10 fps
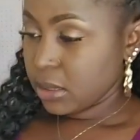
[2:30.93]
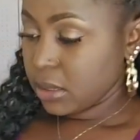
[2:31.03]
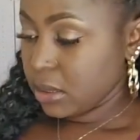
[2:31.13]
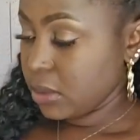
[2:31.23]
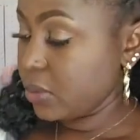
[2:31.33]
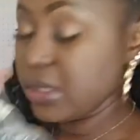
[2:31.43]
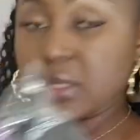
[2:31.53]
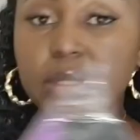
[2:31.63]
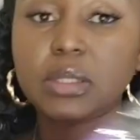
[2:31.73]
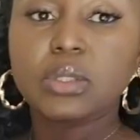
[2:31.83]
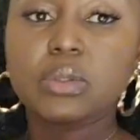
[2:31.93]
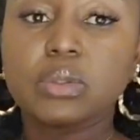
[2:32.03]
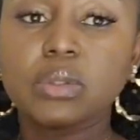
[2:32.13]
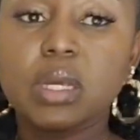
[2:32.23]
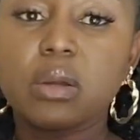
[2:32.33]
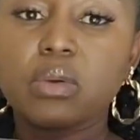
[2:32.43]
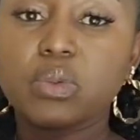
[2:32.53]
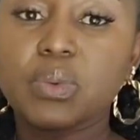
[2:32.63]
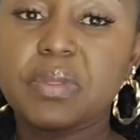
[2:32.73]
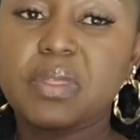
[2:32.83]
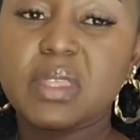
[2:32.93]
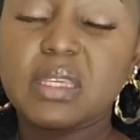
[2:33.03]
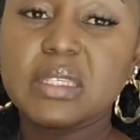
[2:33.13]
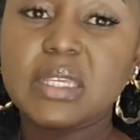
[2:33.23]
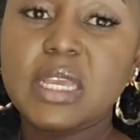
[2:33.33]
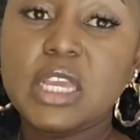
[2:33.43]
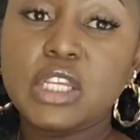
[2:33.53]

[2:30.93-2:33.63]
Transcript: So this is a tutu that goes with this.